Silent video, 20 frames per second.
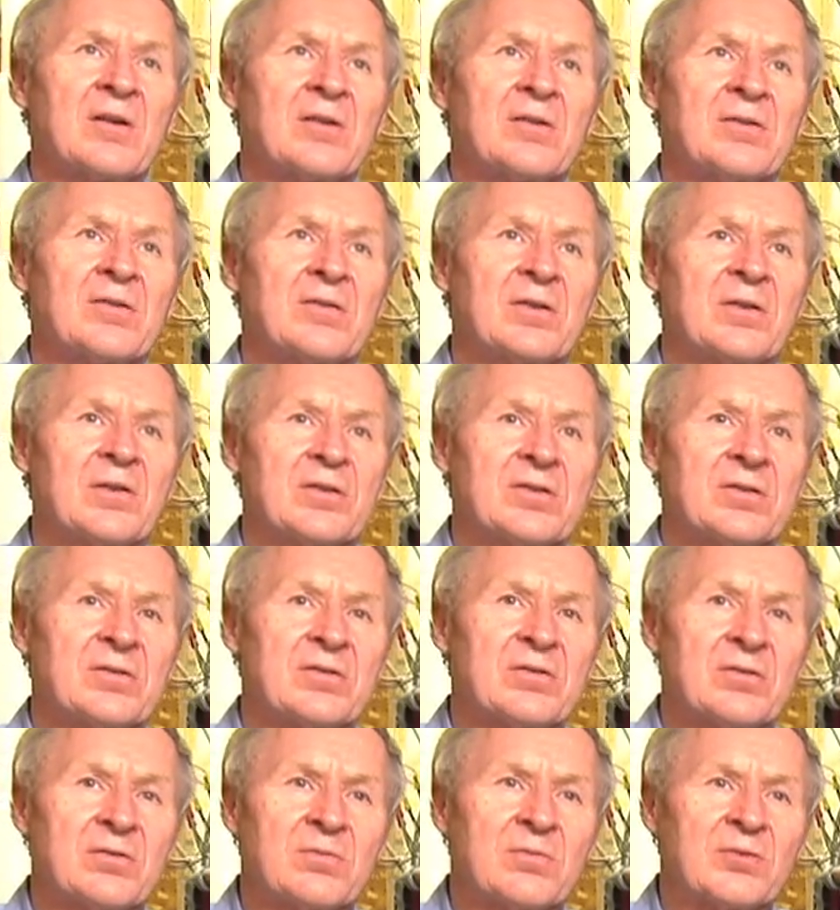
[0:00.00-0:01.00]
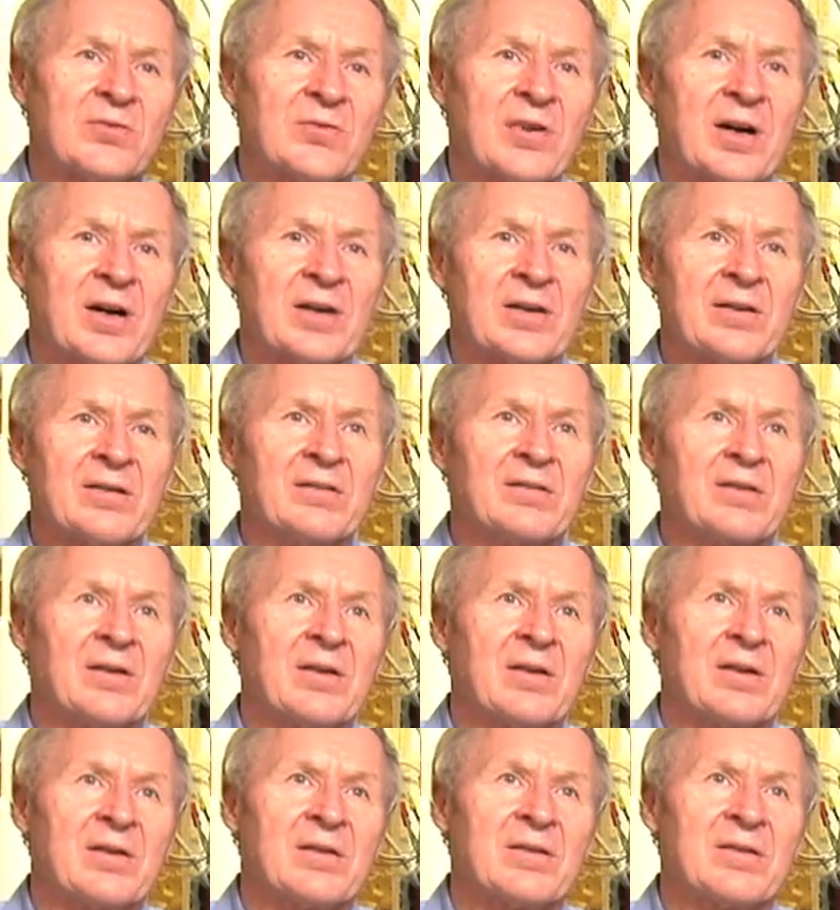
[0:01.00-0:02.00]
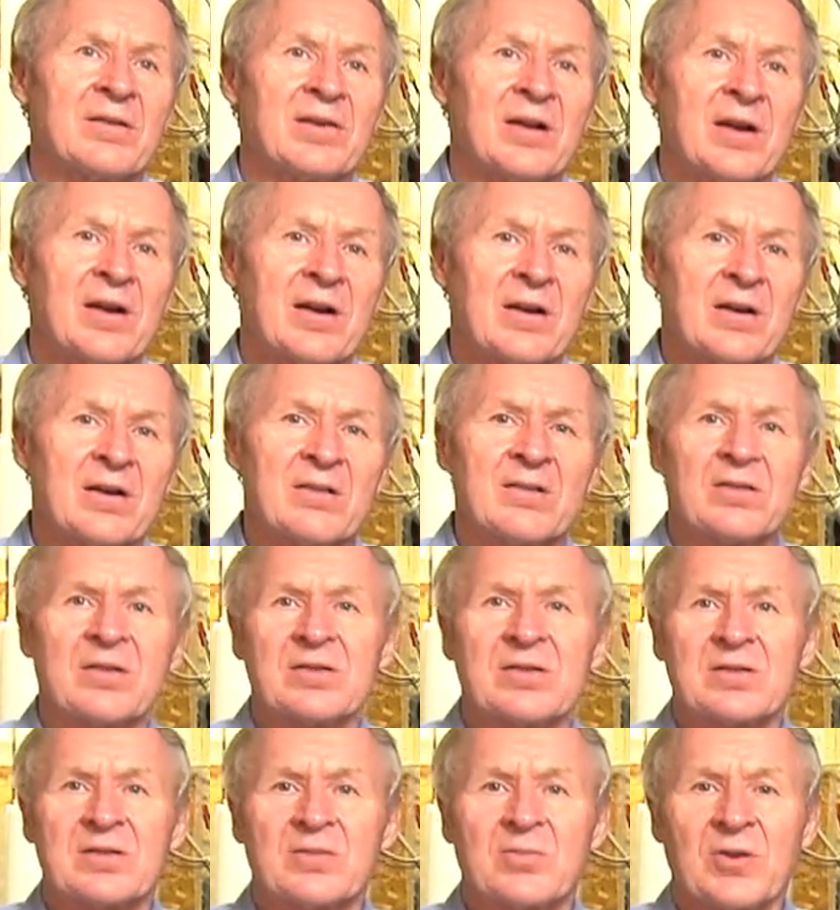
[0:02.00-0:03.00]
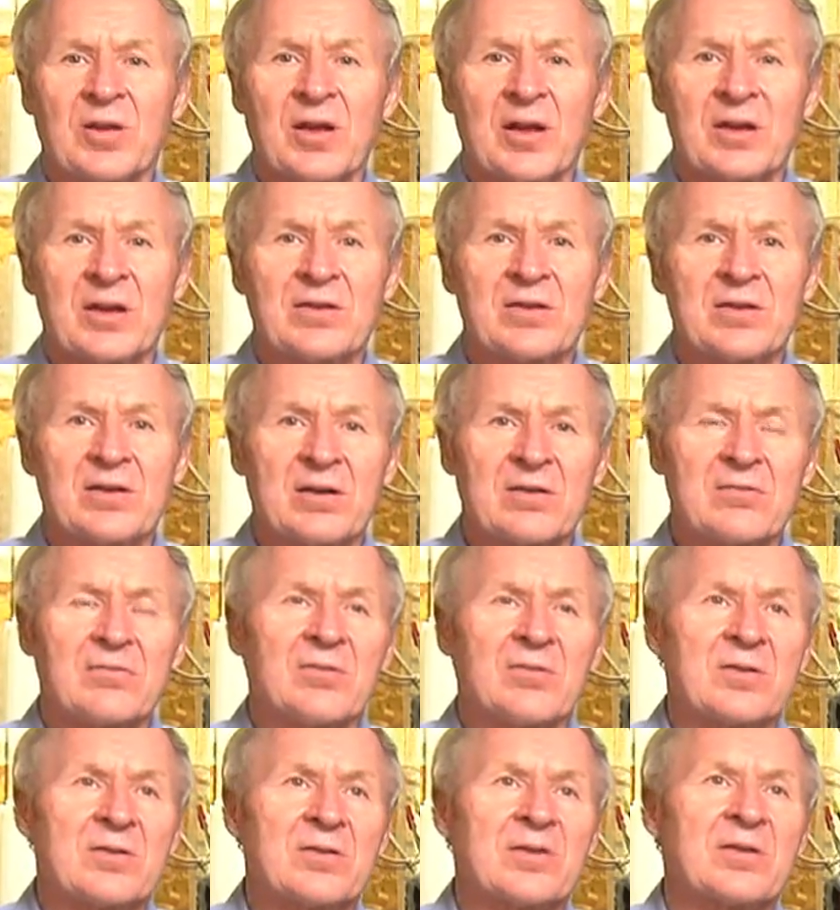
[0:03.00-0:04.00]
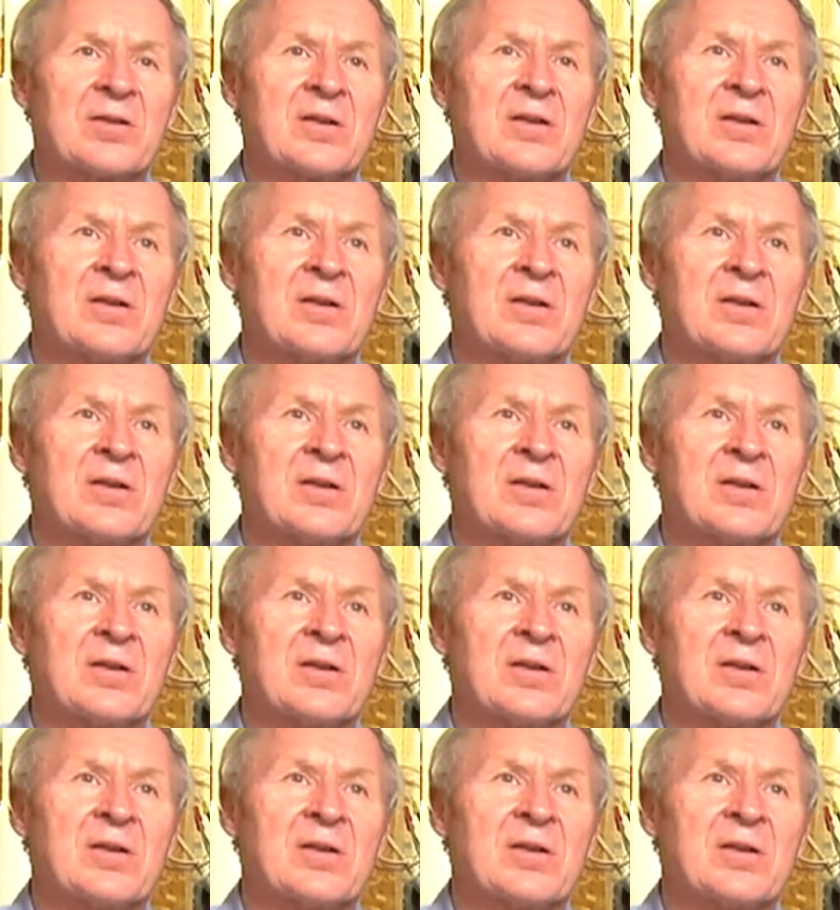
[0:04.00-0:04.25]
you need to provide the air and supply ductwork,